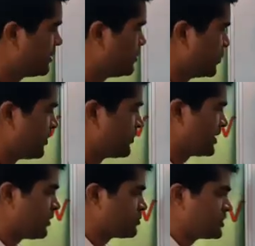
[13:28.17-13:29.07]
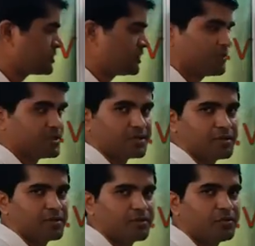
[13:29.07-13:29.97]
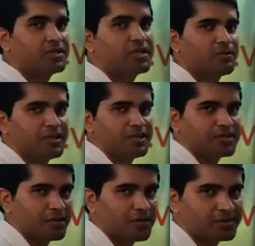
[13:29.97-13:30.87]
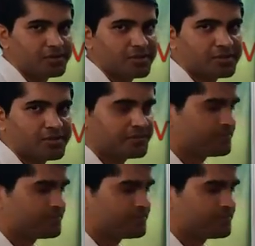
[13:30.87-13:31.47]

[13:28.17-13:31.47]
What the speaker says: We have derived this equation with equal initial concentration.